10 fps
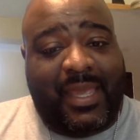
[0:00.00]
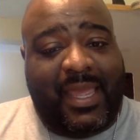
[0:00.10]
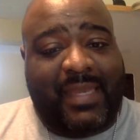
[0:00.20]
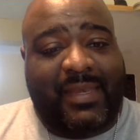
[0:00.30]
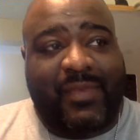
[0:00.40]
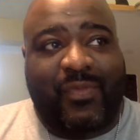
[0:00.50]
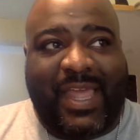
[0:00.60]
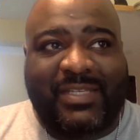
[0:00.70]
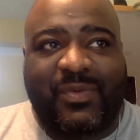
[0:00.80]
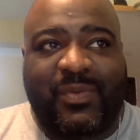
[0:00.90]
And
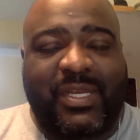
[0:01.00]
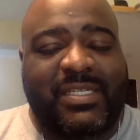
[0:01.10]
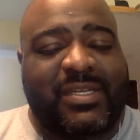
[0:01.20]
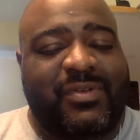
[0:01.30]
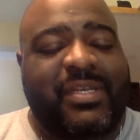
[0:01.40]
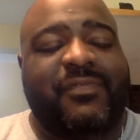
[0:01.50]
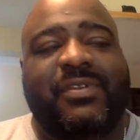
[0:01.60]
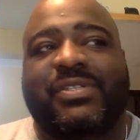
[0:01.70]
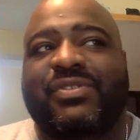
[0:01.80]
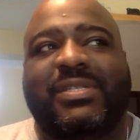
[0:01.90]
that's when we need to learn the
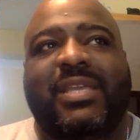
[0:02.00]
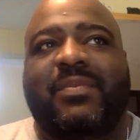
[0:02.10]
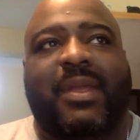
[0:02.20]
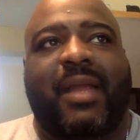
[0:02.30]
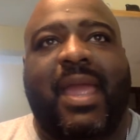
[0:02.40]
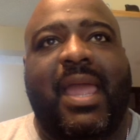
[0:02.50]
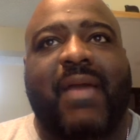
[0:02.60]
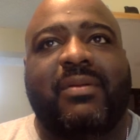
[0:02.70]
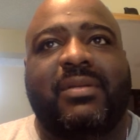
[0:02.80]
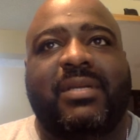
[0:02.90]
difference. So just keep your eye
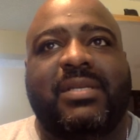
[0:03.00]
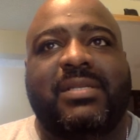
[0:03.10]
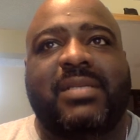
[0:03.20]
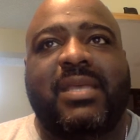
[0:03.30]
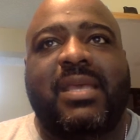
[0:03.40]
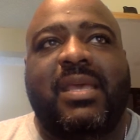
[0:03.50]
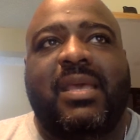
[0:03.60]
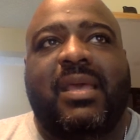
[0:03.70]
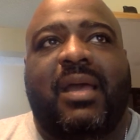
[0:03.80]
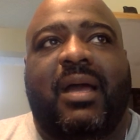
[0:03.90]
out, because
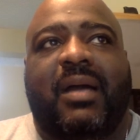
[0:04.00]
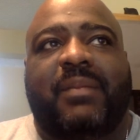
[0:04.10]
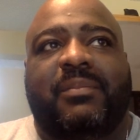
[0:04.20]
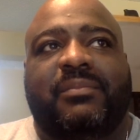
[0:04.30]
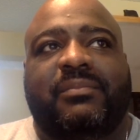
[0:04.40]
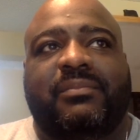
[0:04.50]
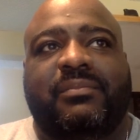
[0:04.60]
um,